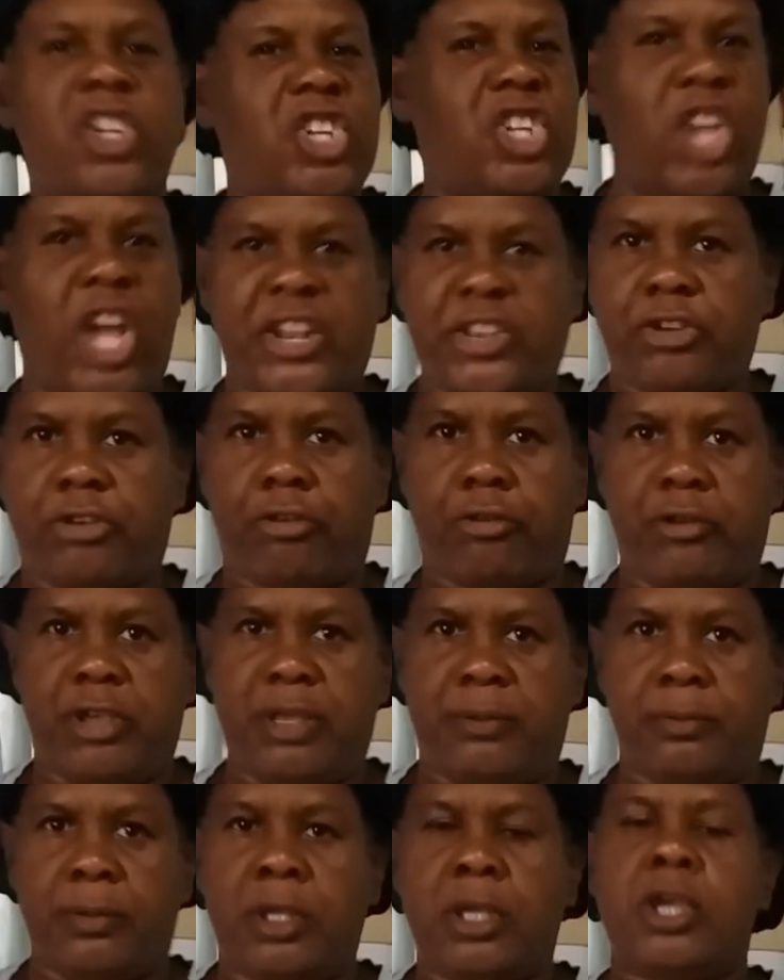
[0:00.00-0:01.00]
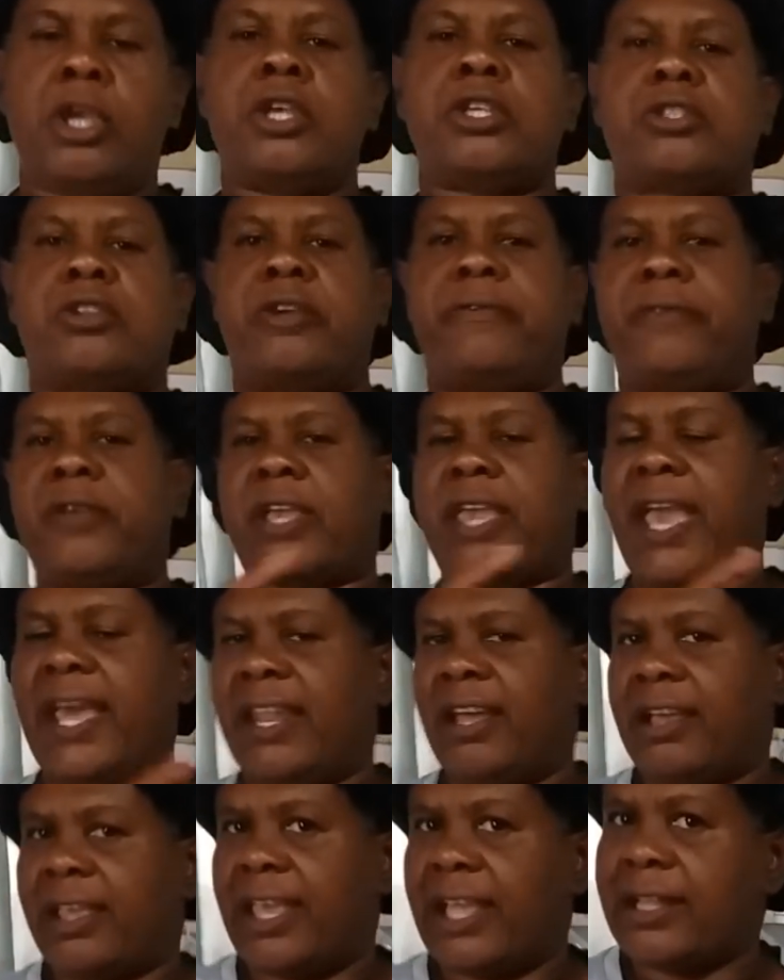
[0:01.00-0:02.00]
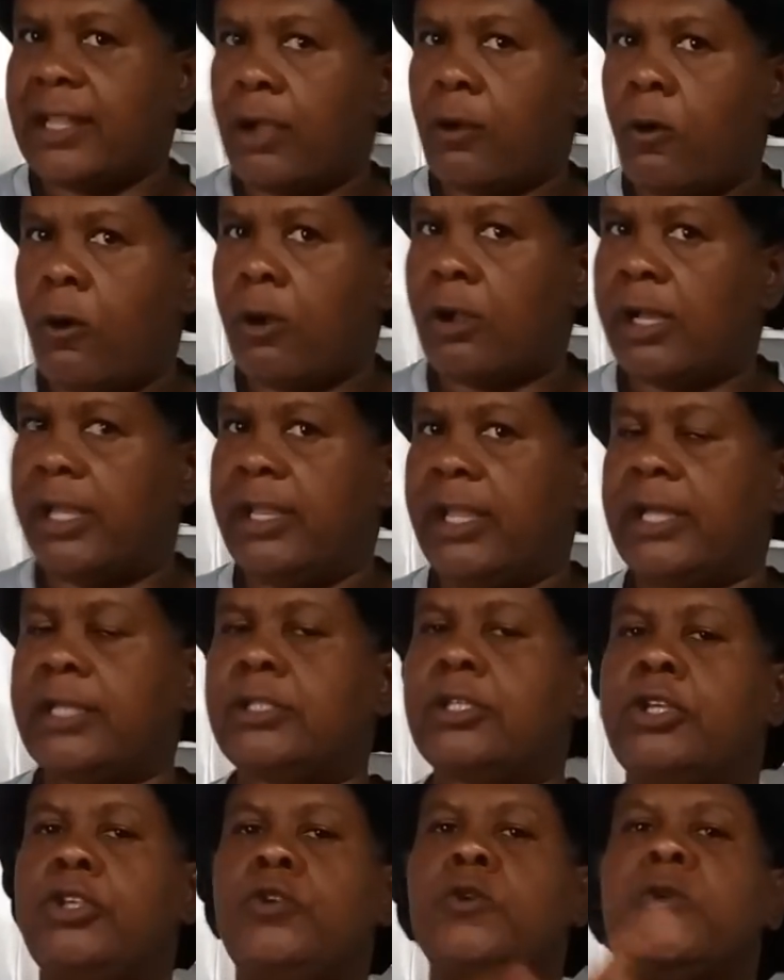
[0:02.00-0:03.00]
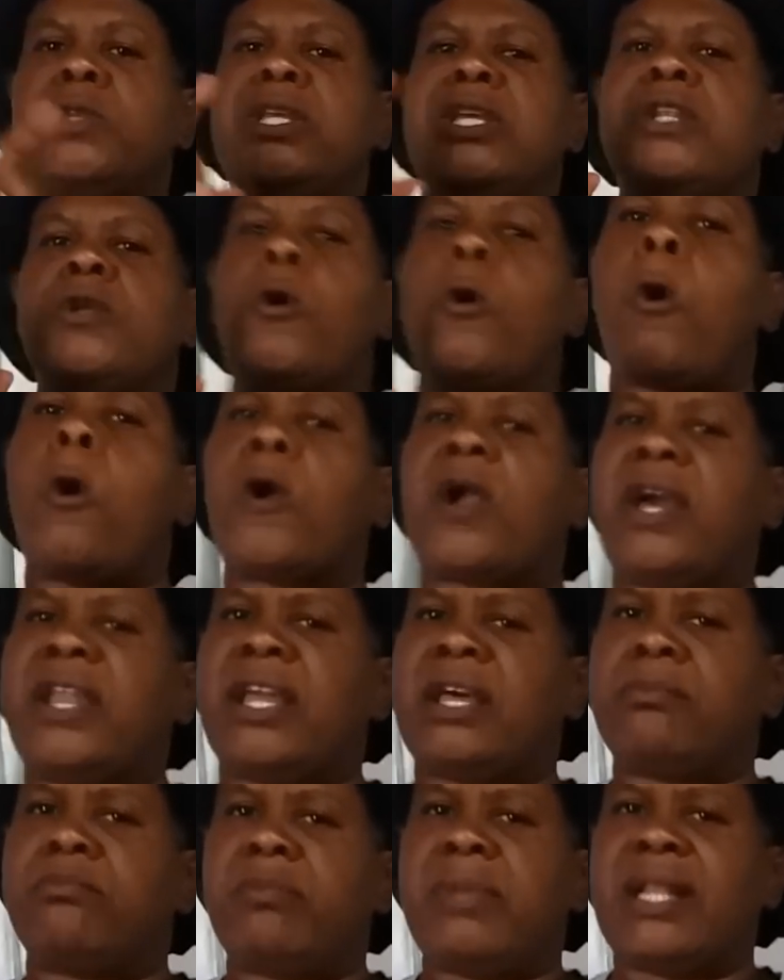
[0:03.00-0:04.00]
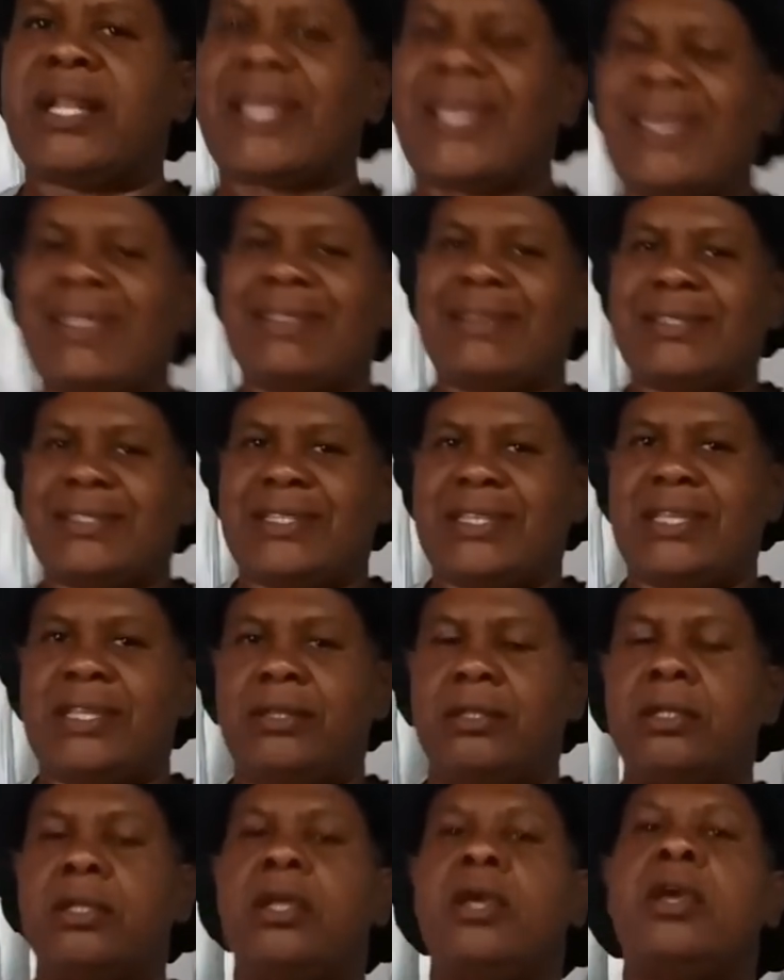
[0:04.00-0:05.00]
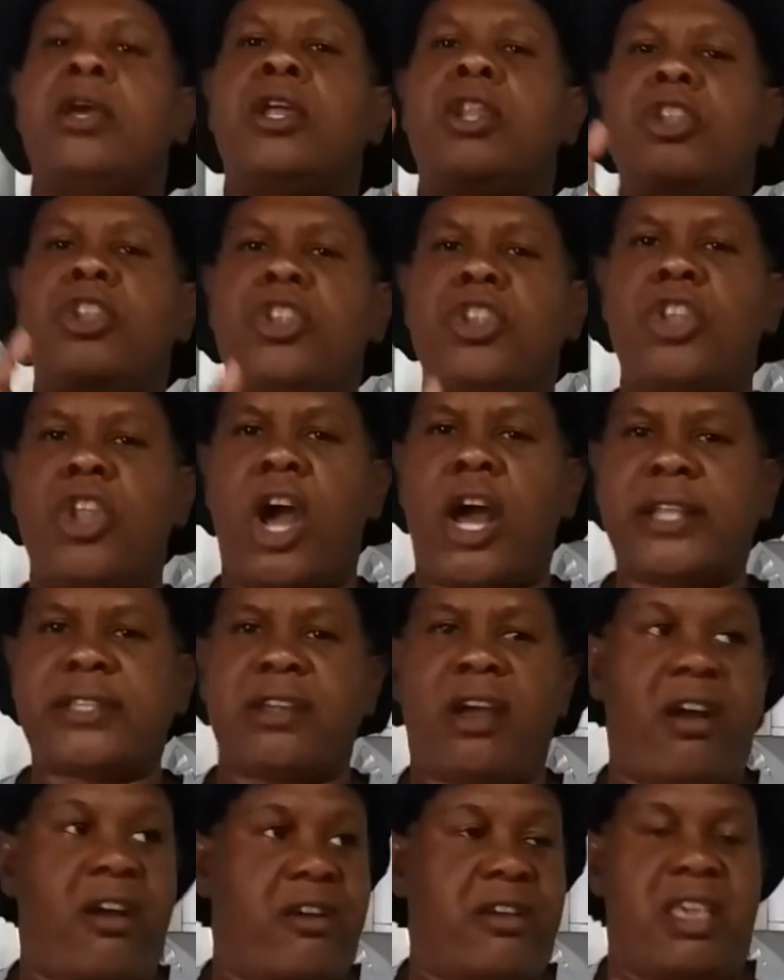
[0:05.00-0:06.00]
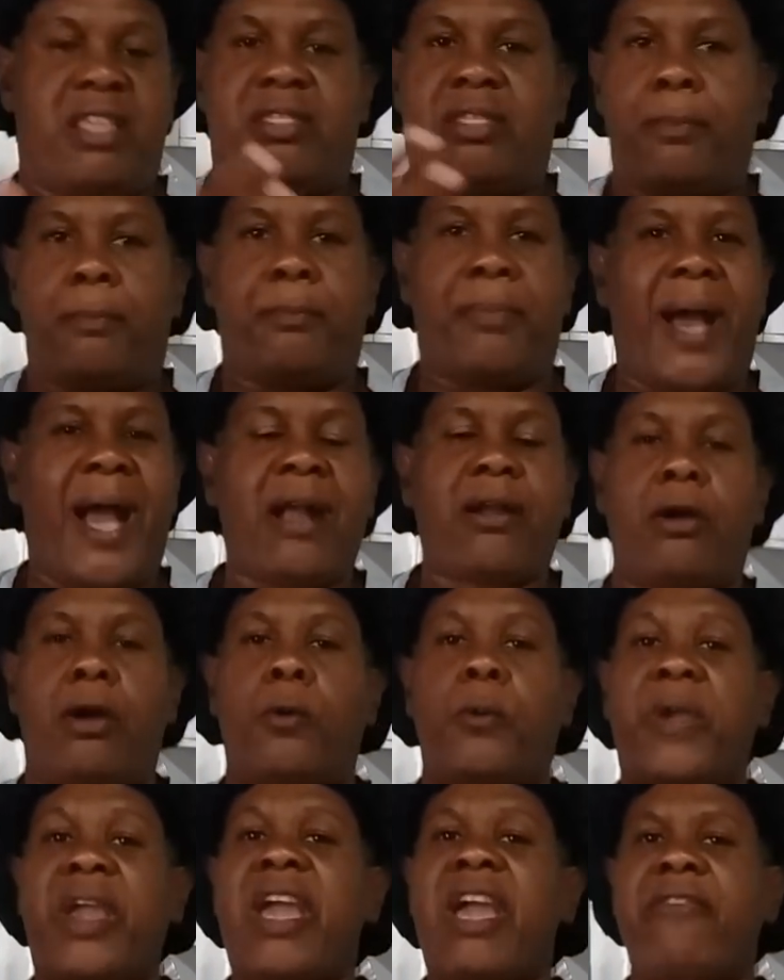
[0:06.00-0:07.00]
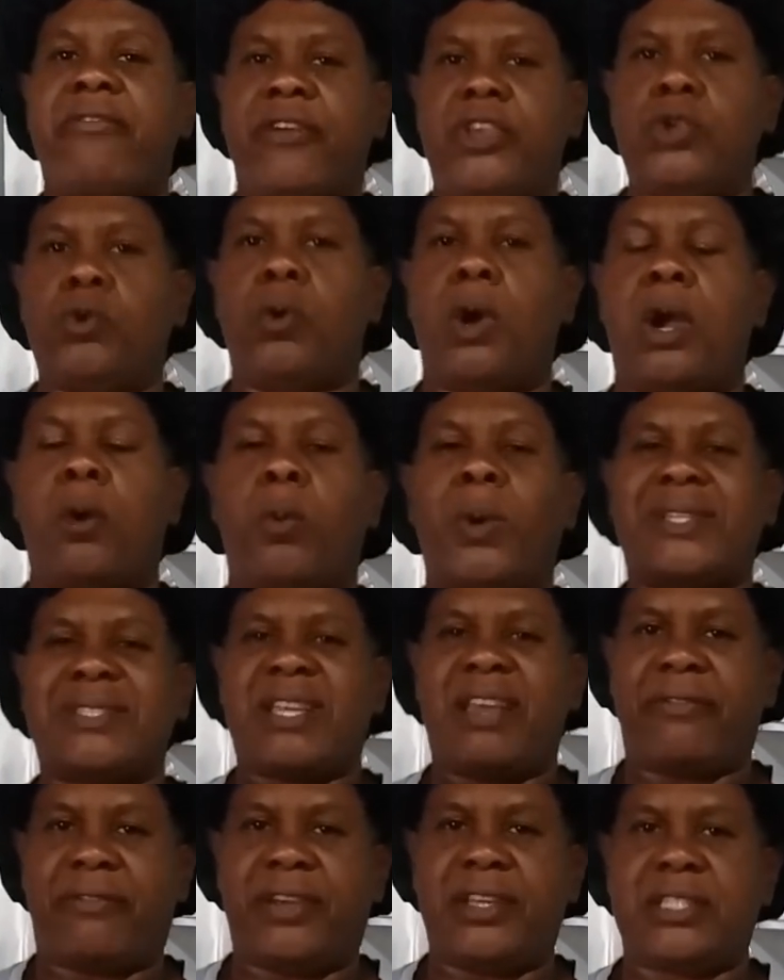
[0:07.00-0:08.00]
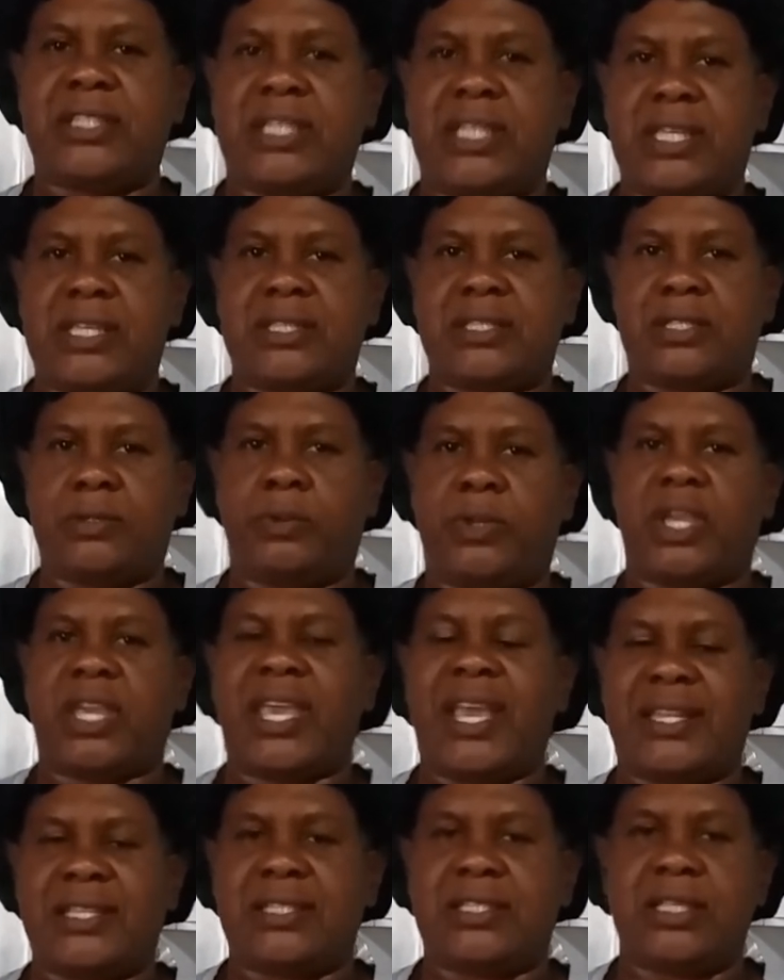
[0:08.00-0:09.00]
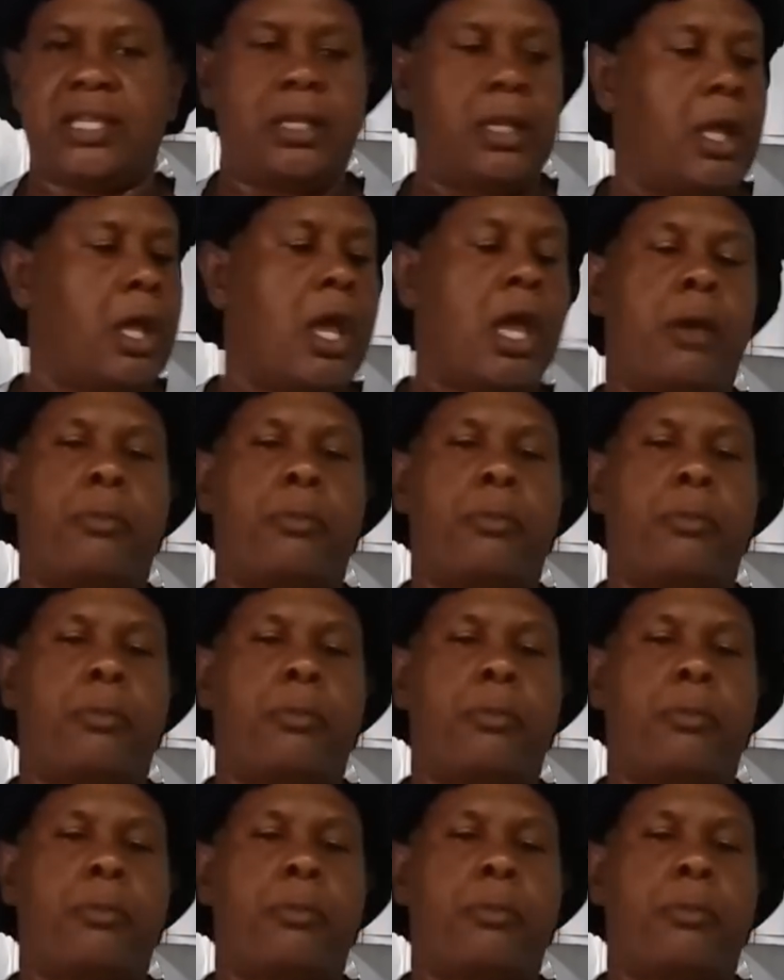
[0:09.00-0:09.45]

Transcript: not cream. So if you cannot get a coconut, you need coconut milk in the tin, not or in the bag or wherever you are, whatever it is we get it in.